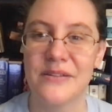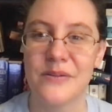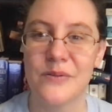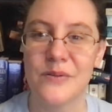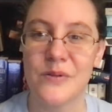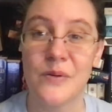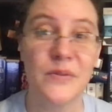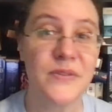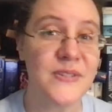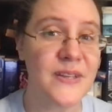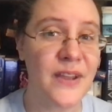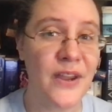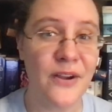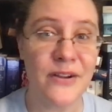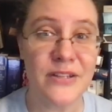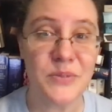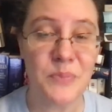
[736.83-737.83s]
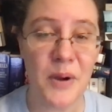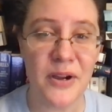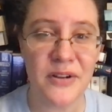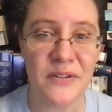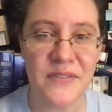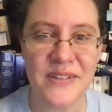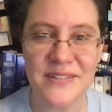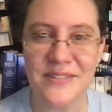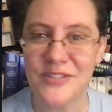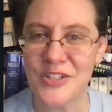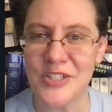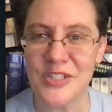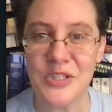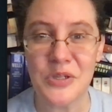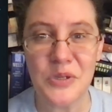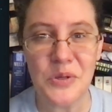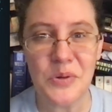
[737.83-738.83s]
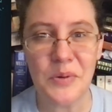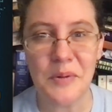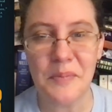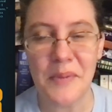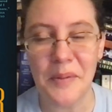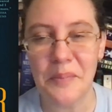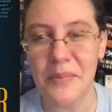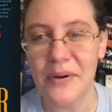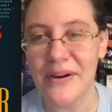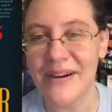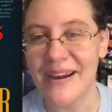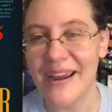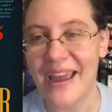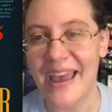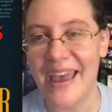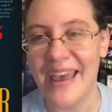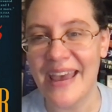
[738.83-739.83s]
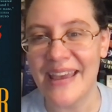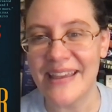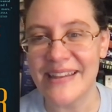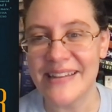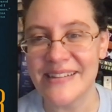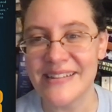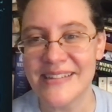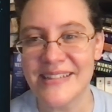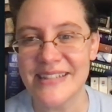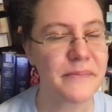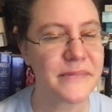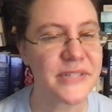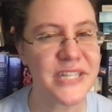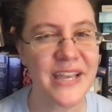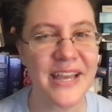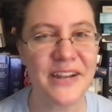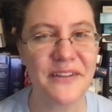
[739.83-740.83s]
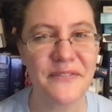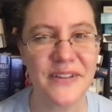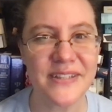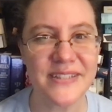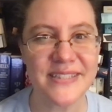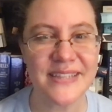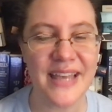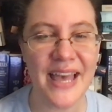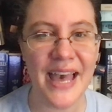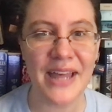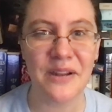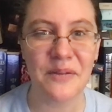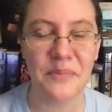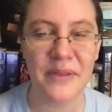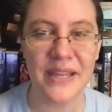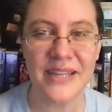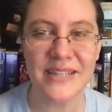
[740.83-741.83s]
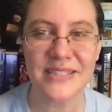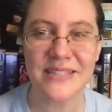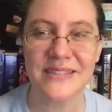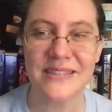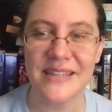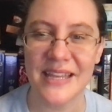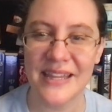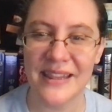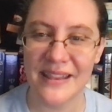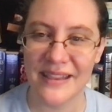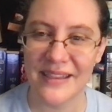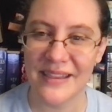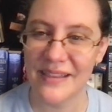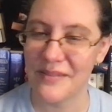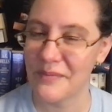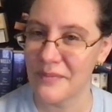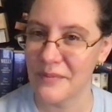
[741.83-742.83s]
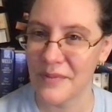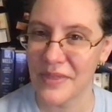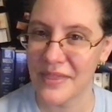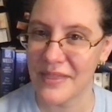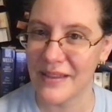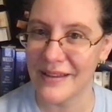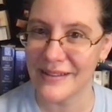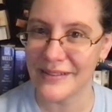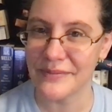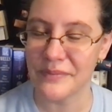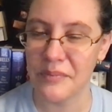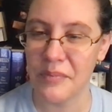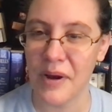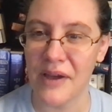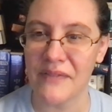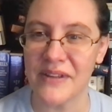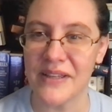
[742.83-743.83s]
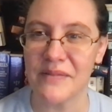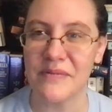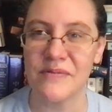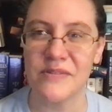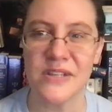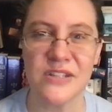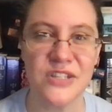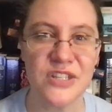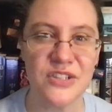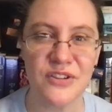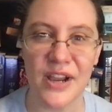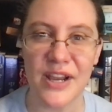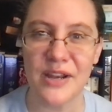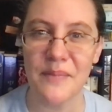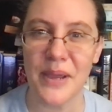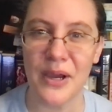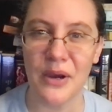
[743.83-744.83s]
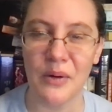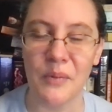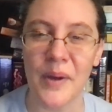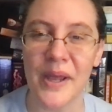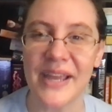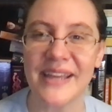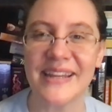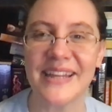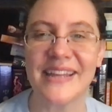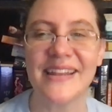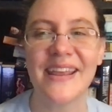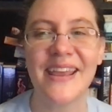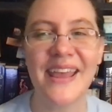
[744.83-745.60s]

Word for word: so it's the scariest part of this she's a newer member and she kind of feels out of place in with the bravi and she's trying to make her way in it